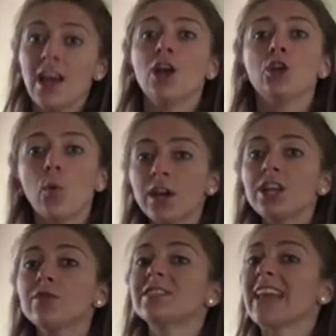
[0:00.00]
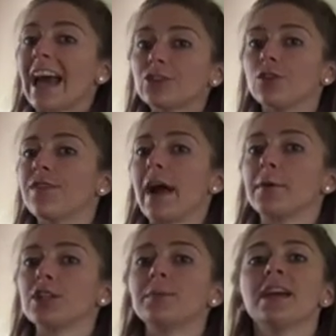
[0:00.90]
You want to use natural
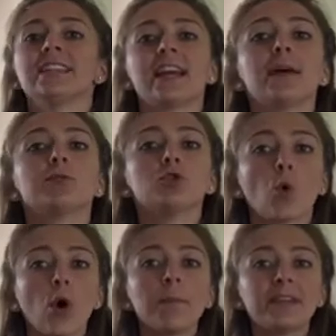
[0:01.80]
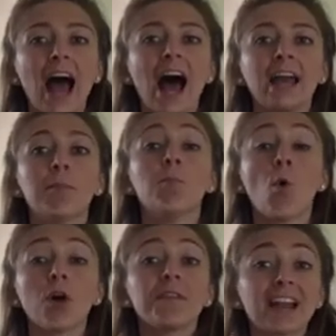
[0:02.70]
fibers because they absorb dye
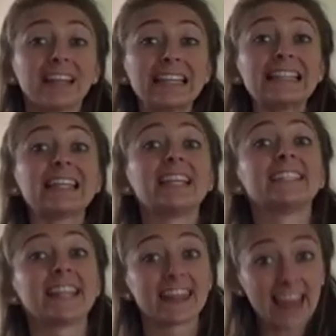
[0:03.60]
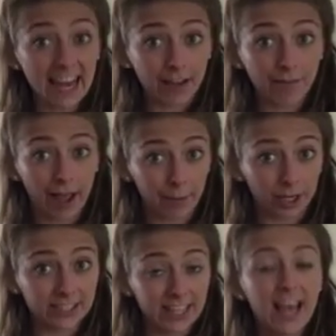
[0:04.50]
more readily than synthetic
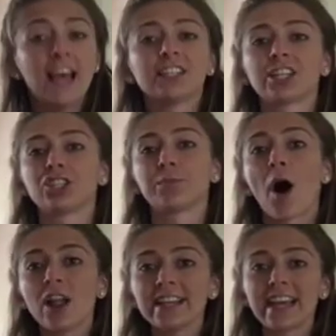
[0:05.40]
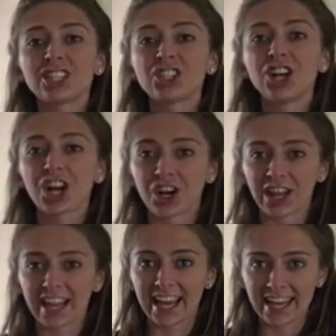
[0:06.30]
fibers, such as polyester,
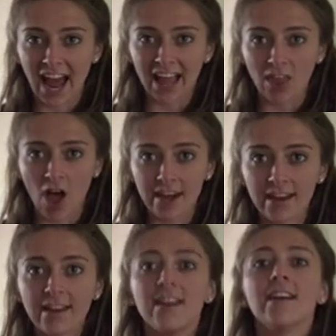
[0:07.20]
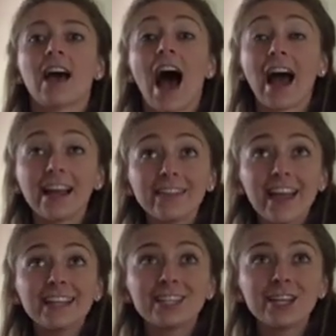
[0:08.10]
acrylic, and nylon. I
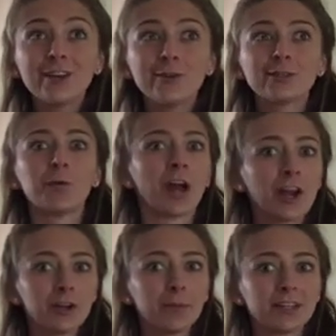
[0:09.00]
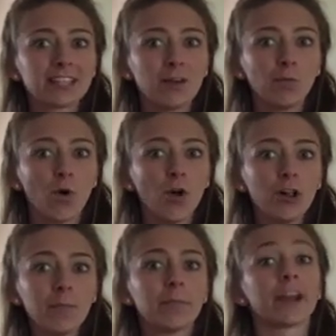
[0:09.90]
like to use 100%
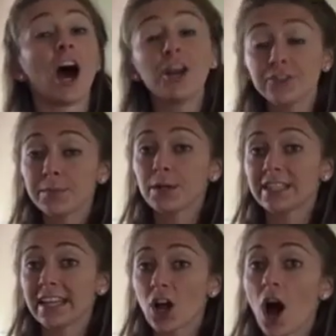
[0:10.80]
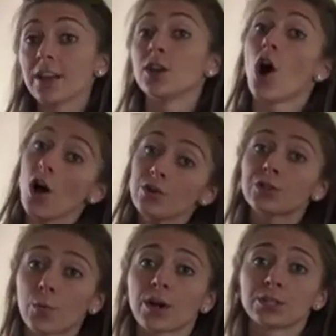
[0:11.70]
wool, but 100% cotton
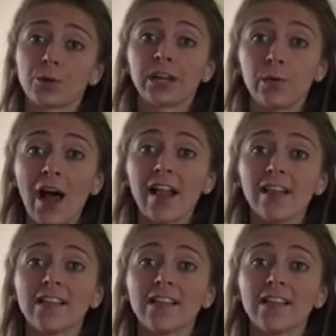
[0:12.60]
also works pretty well.